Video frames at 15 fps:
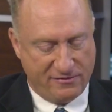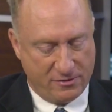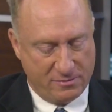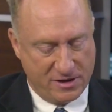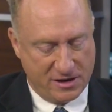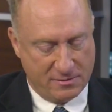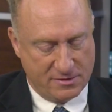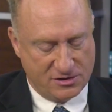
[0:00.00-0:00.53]
from
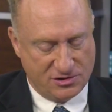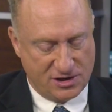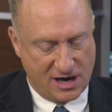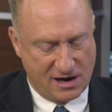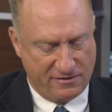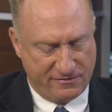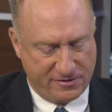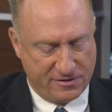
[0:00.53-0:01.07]
the image
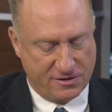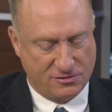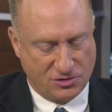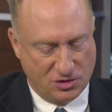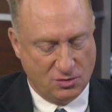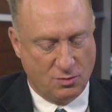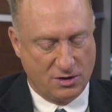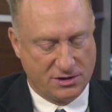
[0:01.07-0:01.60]
now for those
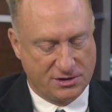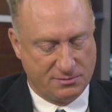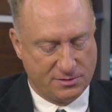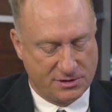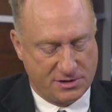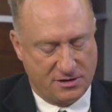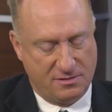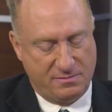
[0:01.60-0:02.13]
who want to
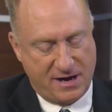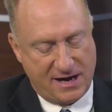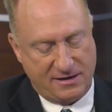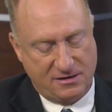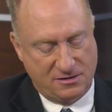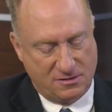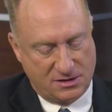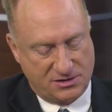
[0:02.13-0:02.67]
return
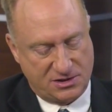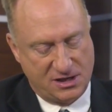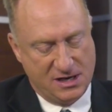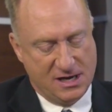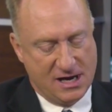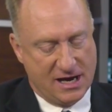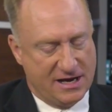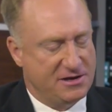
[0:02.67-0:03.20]
back to us.
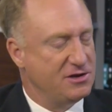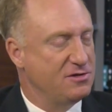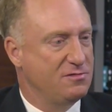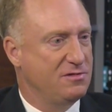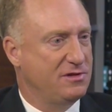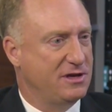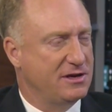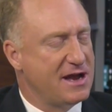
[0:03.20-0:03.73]
And
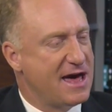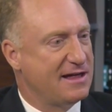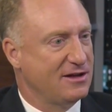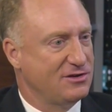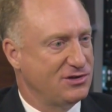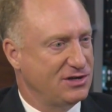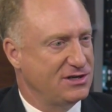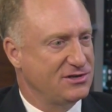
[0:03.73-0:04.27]
the
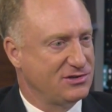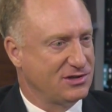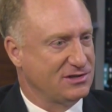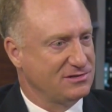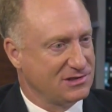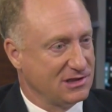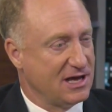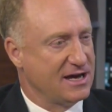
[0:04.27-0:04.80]
analogy is
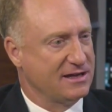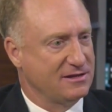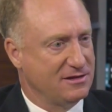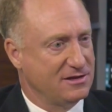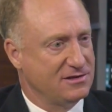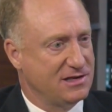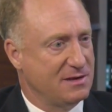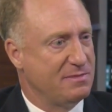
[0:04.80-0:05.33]
it's like
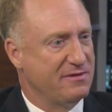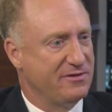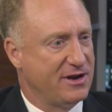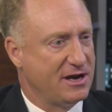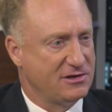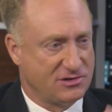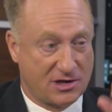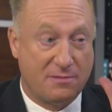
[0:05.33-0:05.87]
the tip of
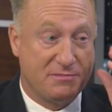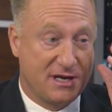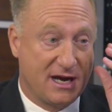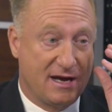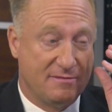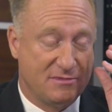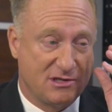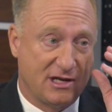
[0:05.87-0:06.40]

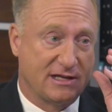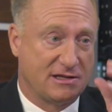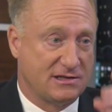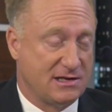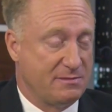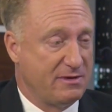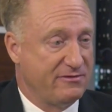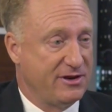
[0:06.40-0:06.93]
sometimes like the
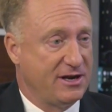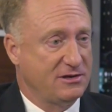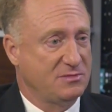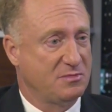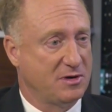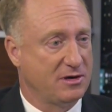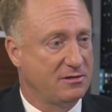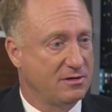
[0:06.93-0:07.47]
tip of an iceberg.